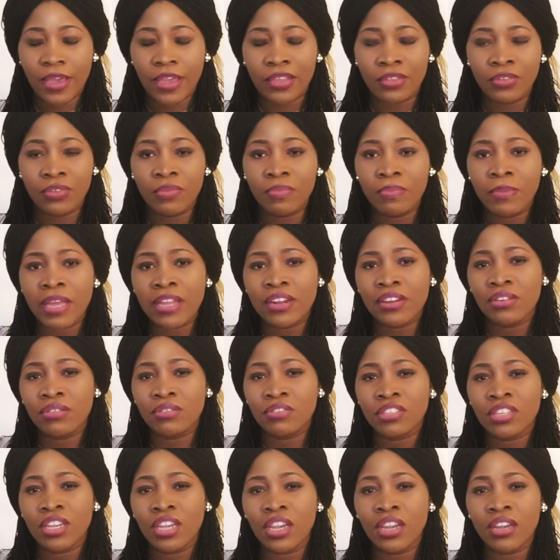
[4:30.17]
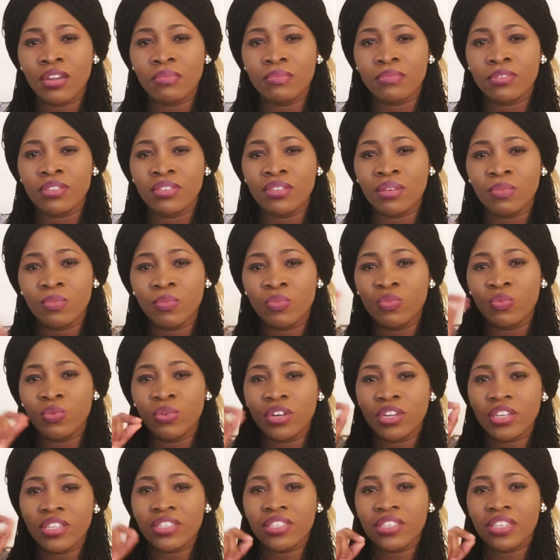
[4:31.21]
In the medical terms, some
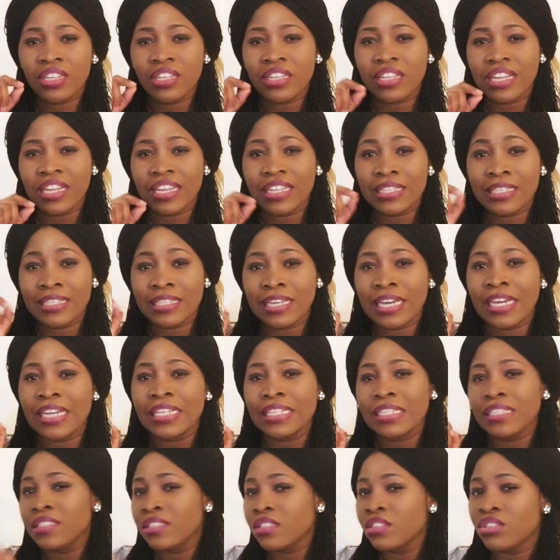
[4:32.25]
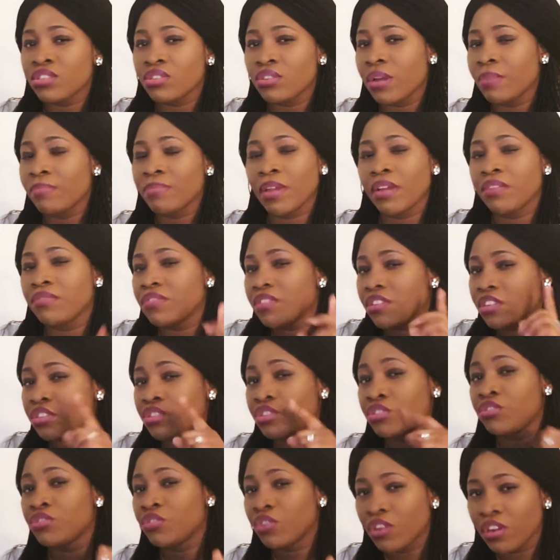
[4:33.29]
words are like silent, so I'm not really
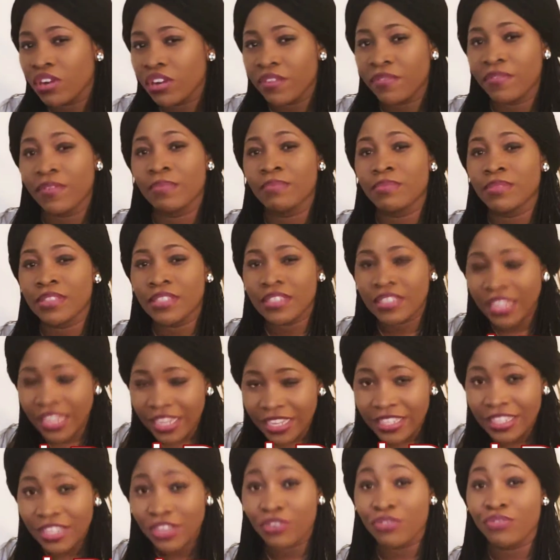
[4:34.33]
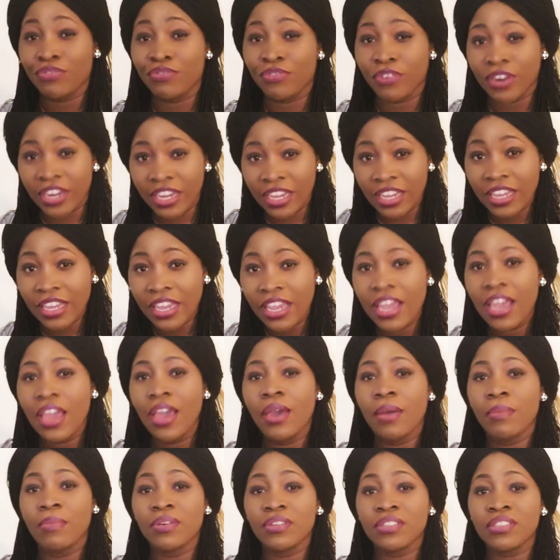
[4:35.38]
sure if I'm saying it right,
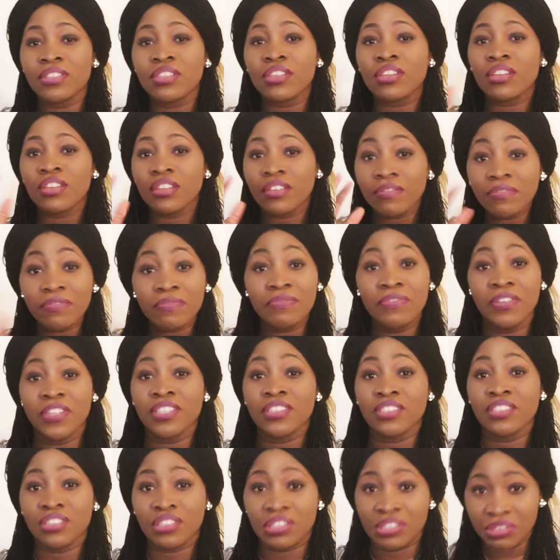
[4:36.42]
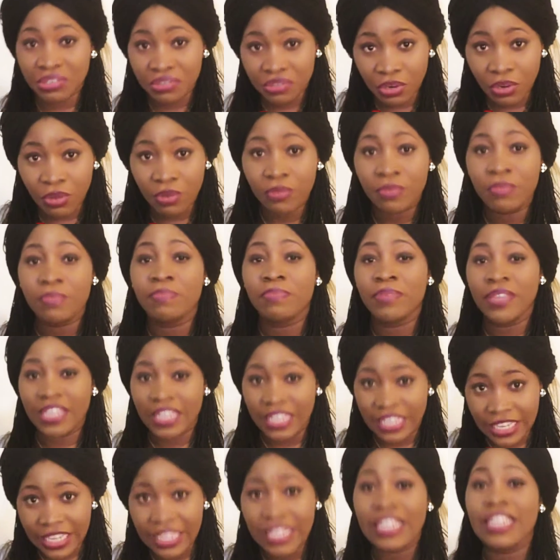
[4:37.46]
but visceral,
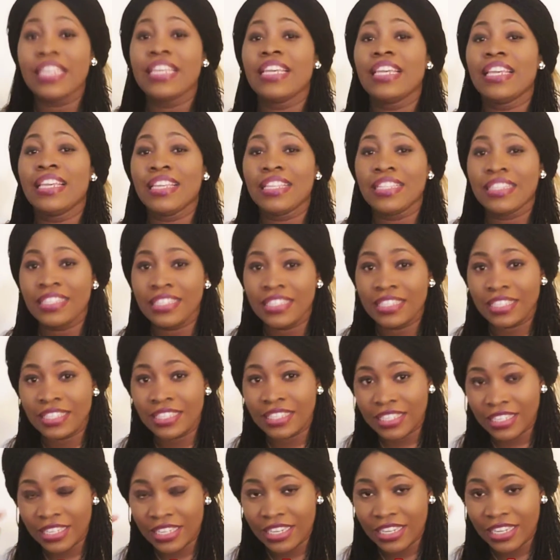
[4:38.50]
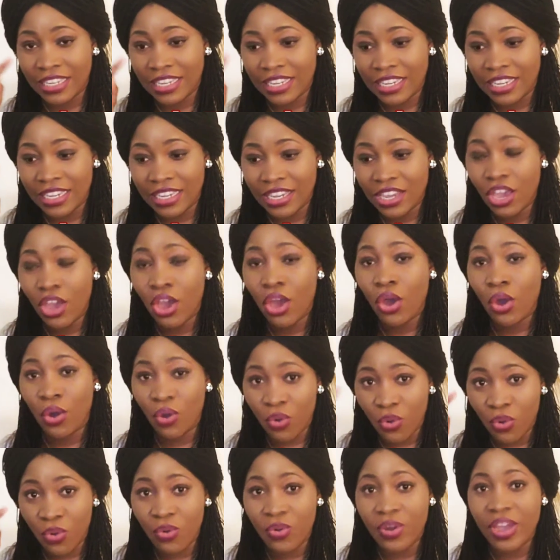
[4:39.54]

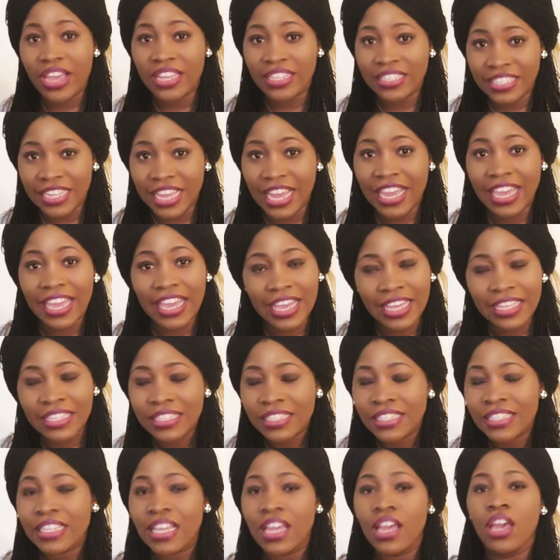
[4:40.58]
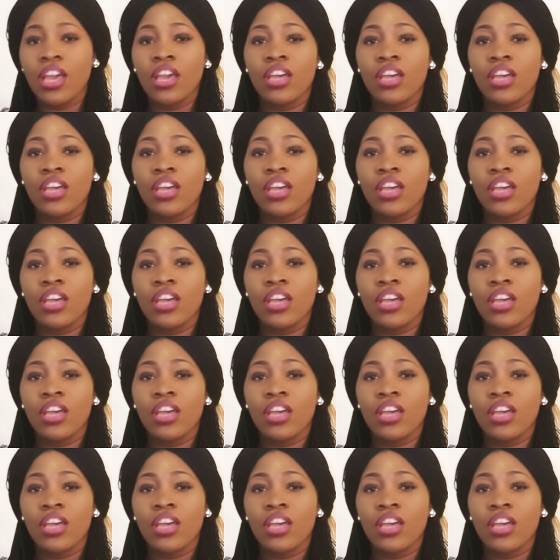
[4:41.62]
P-T-O-S-I-S.